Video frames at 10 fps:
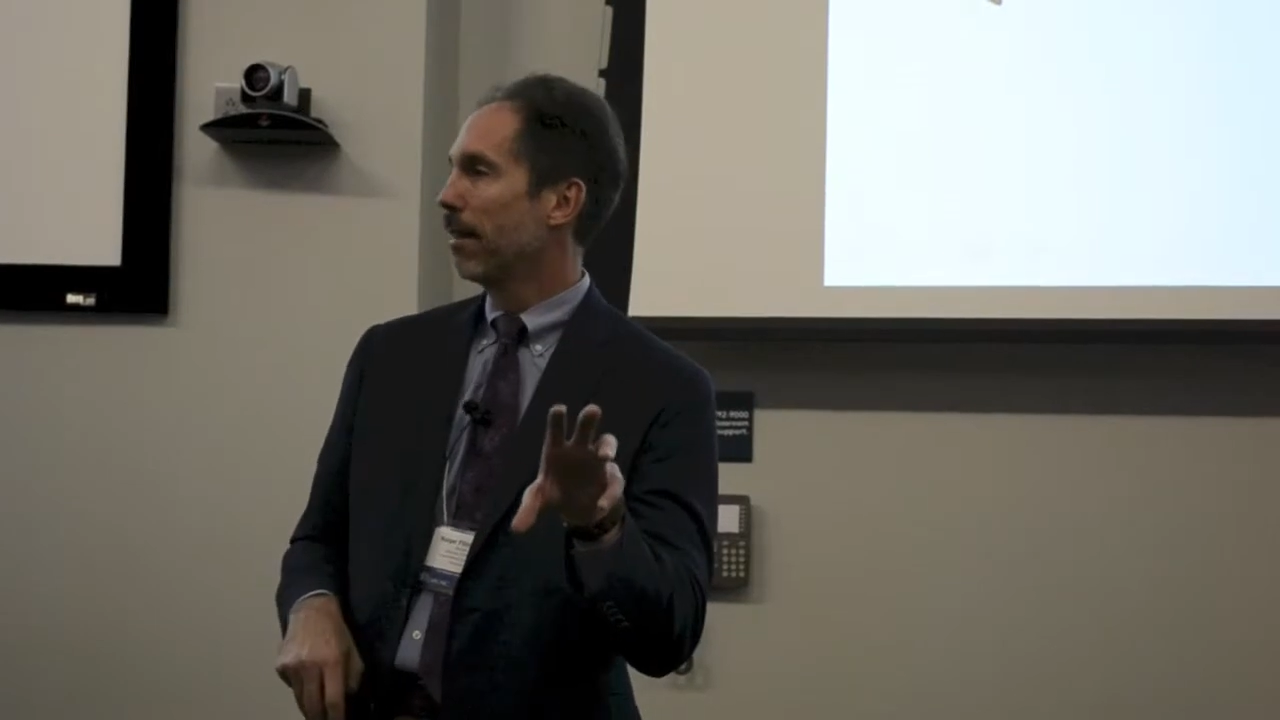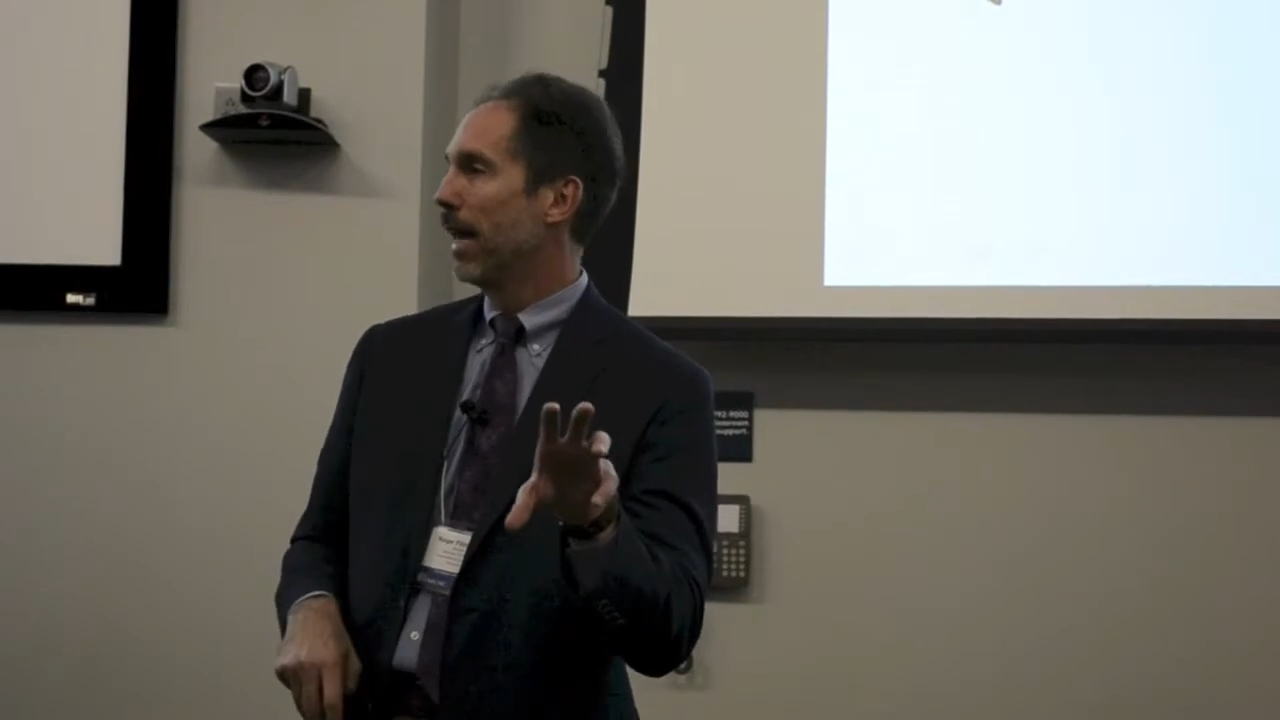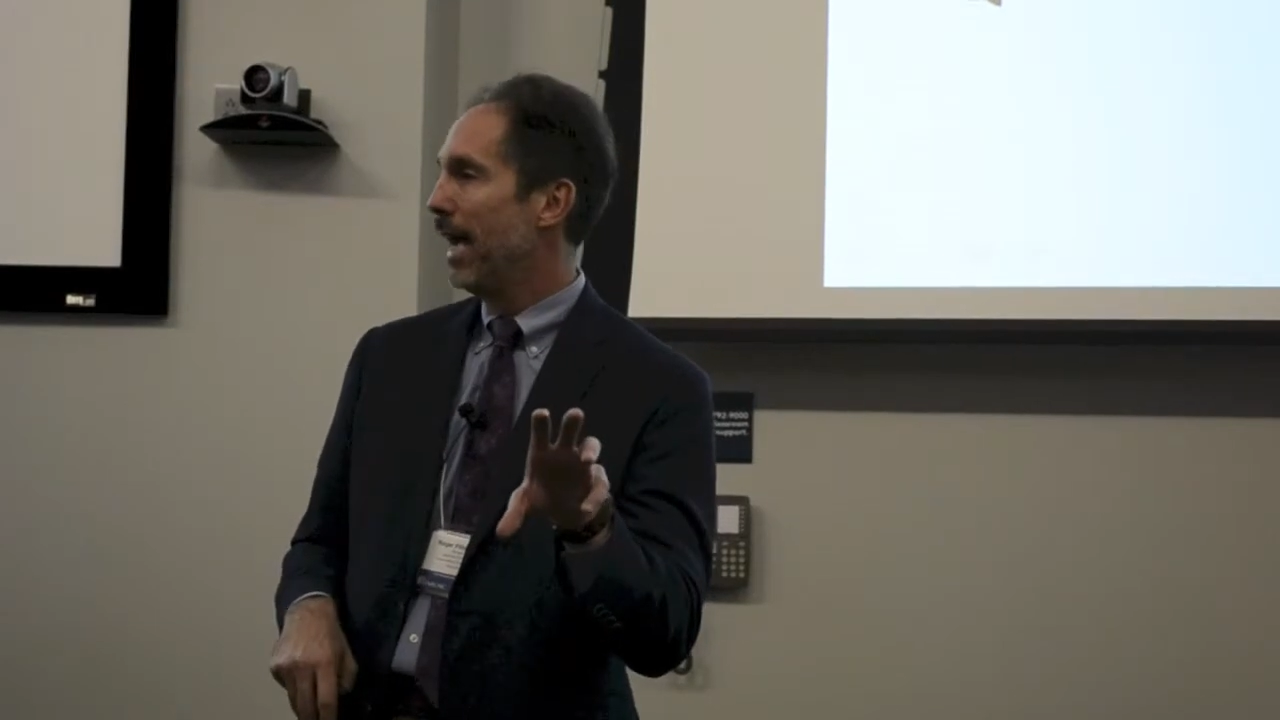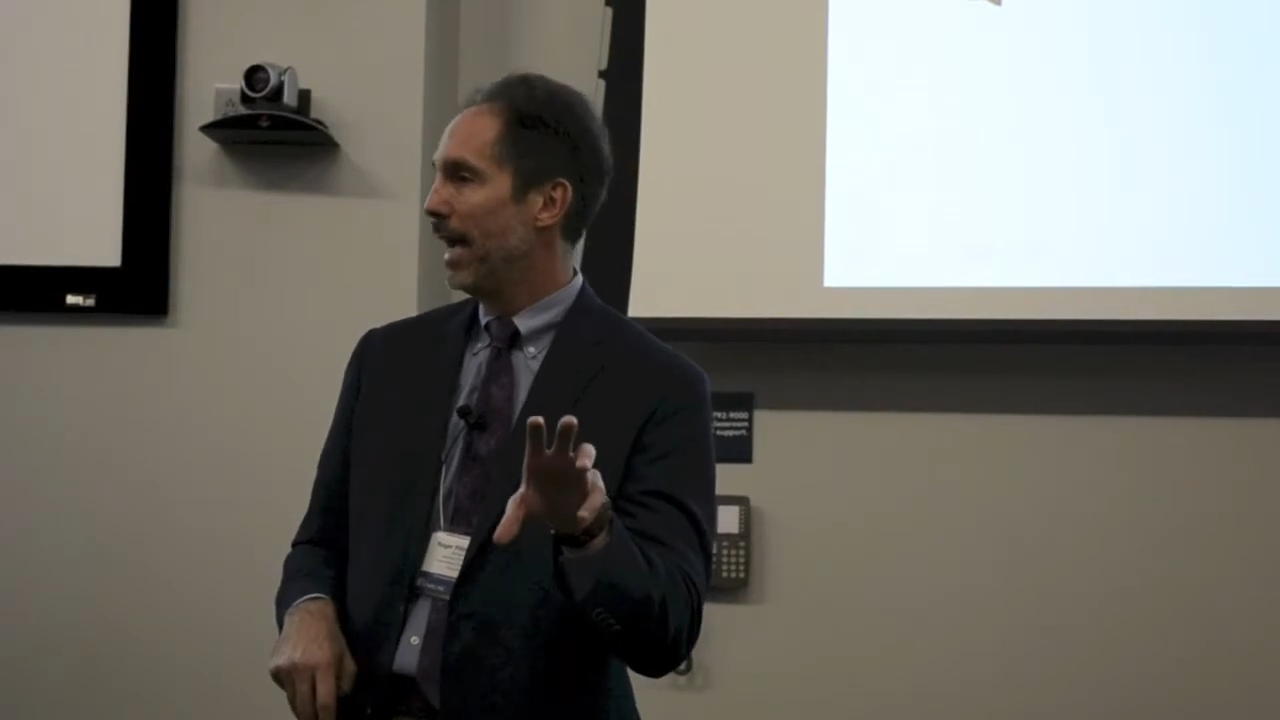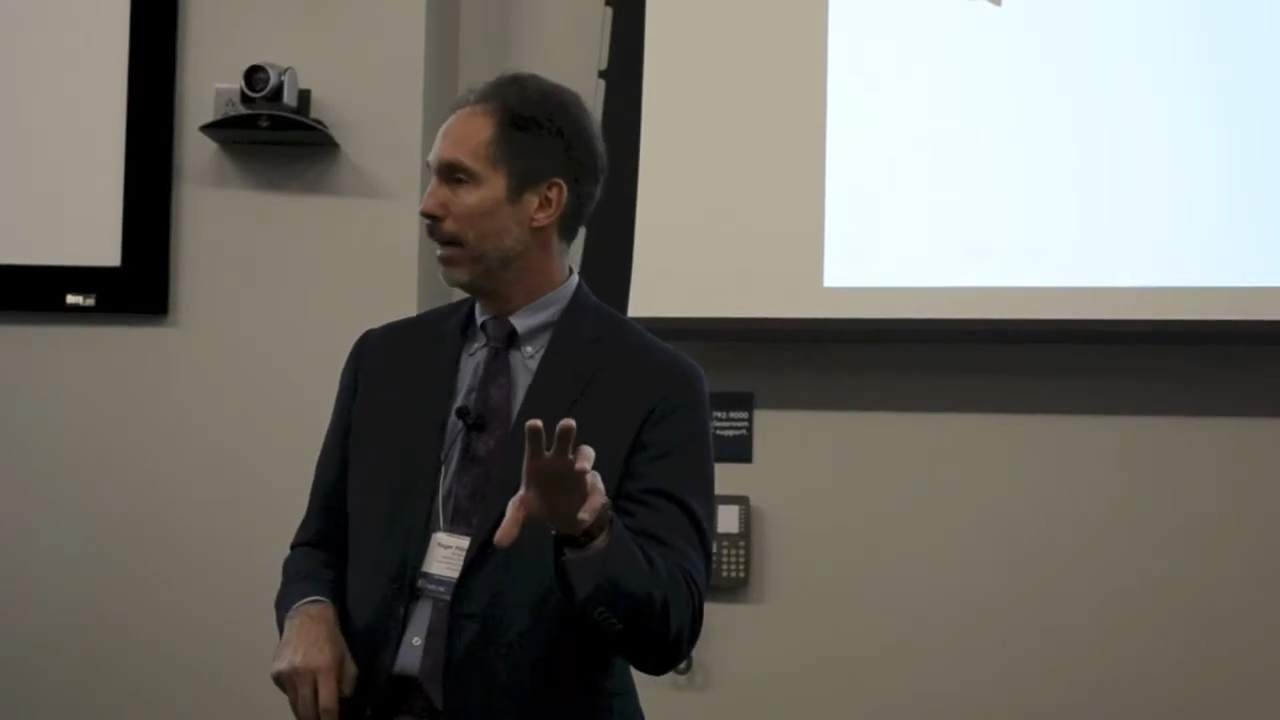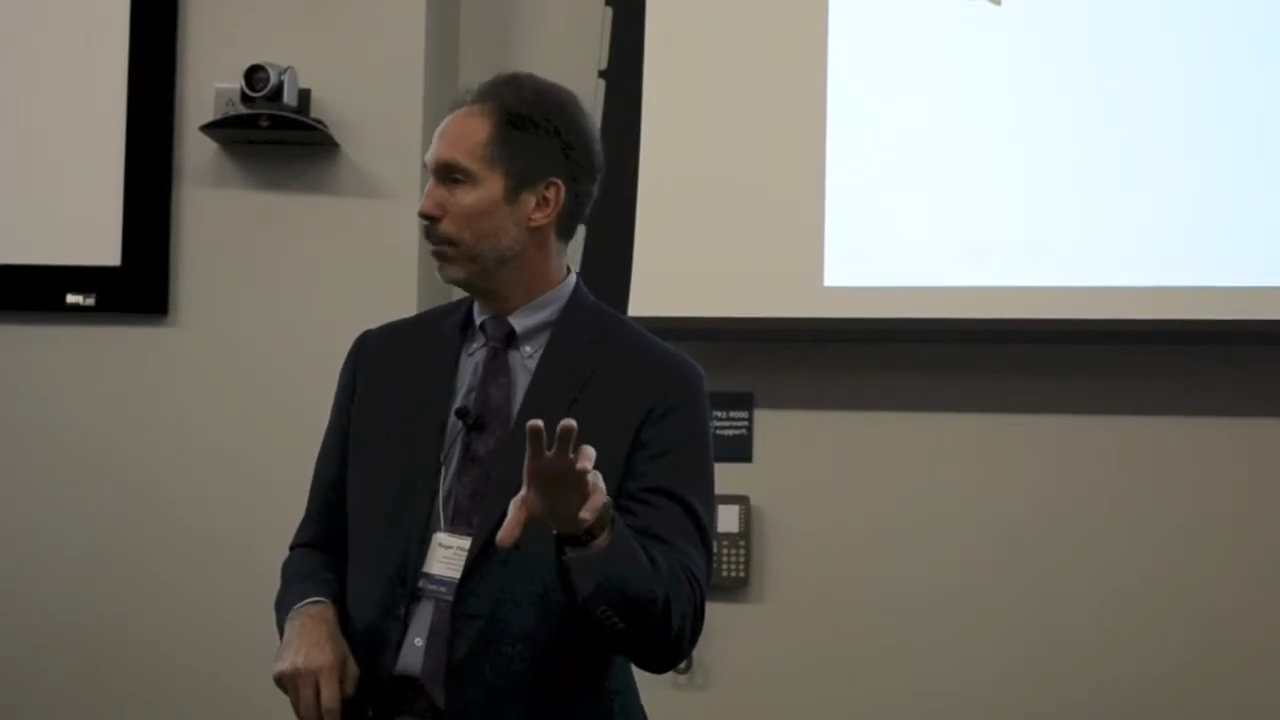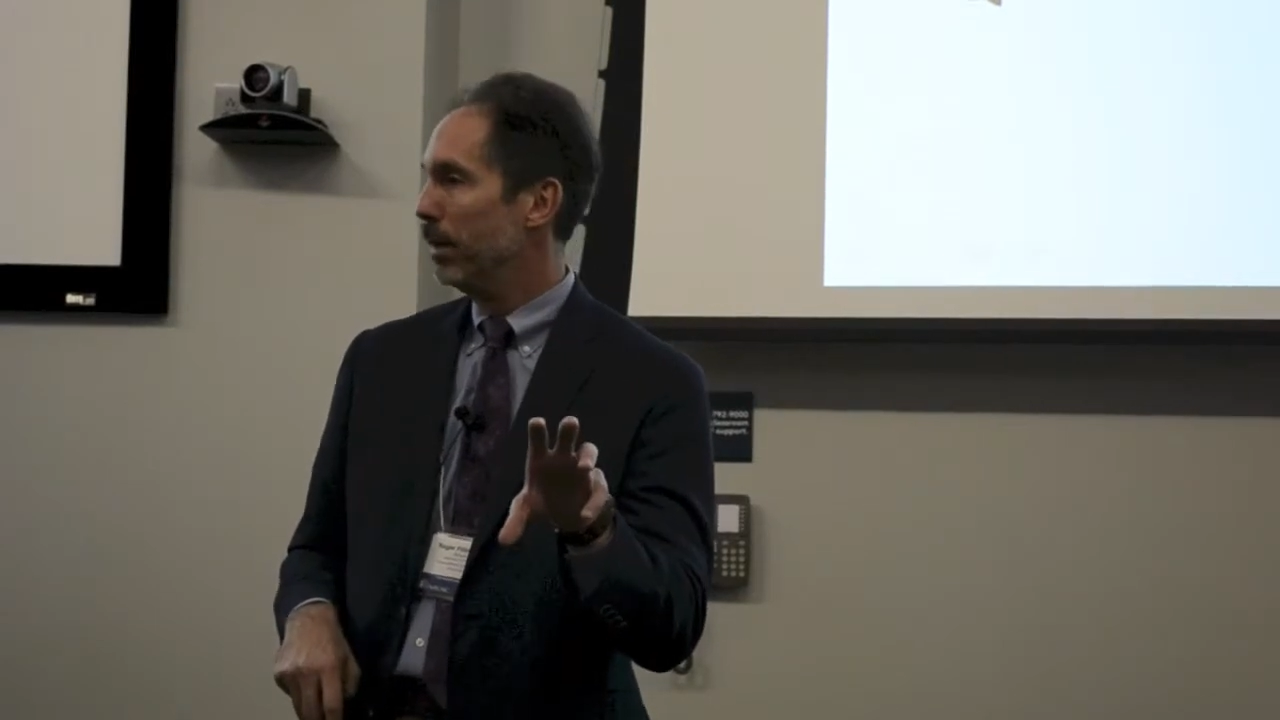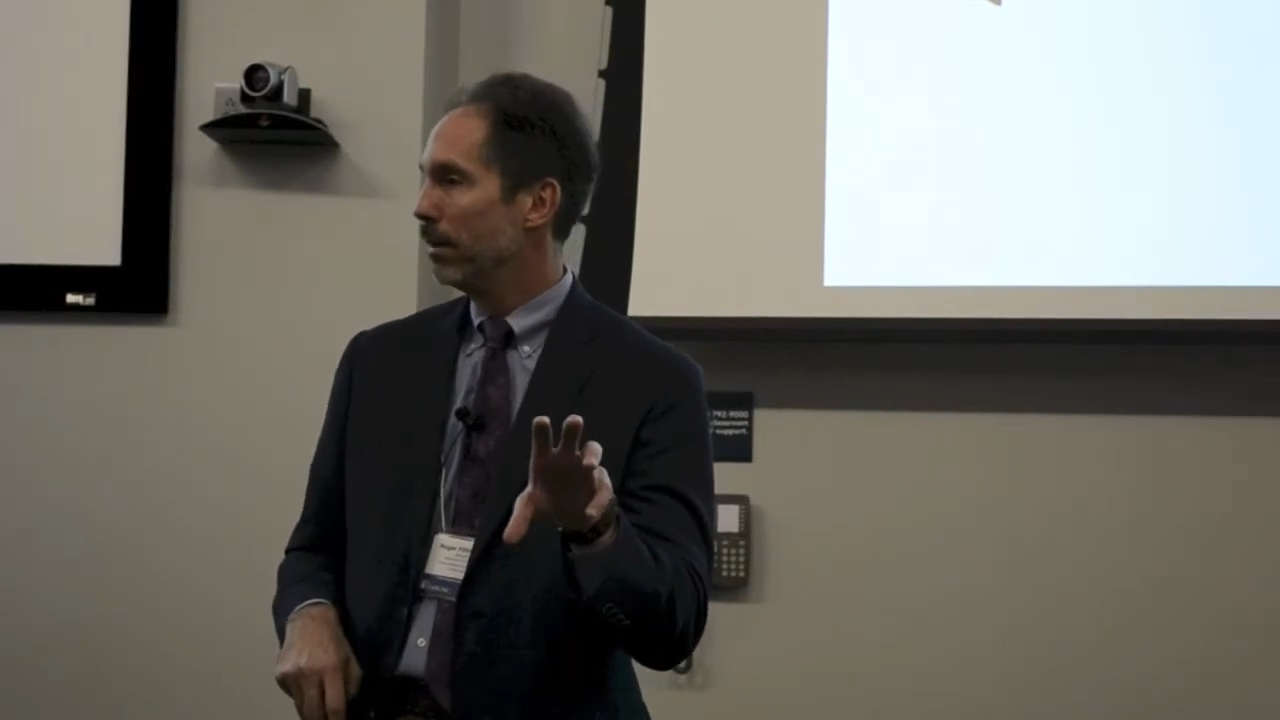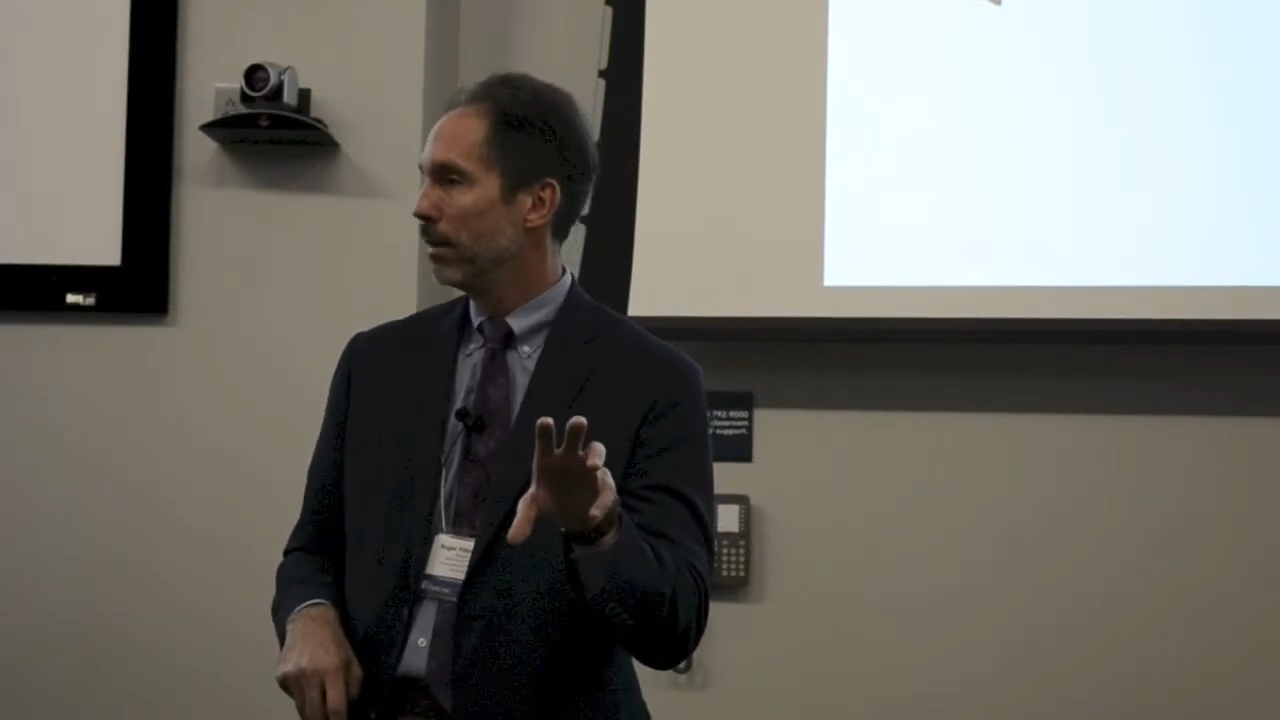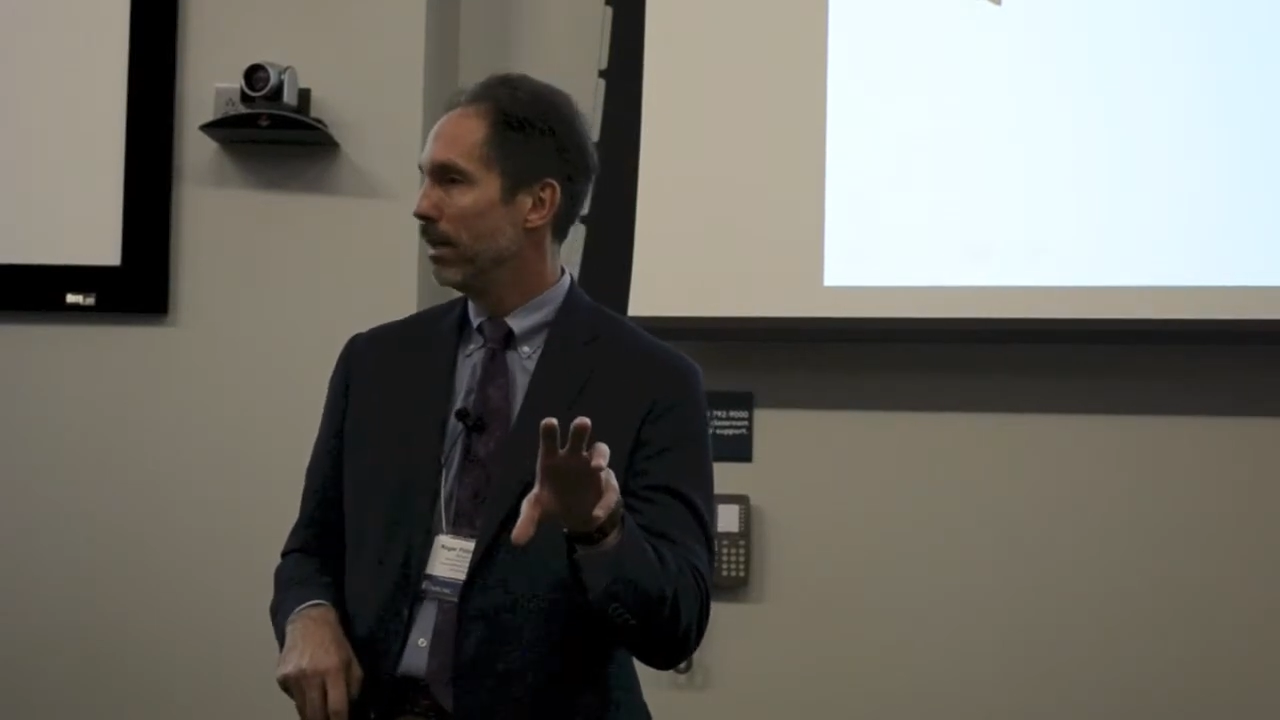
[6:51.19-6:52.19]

lab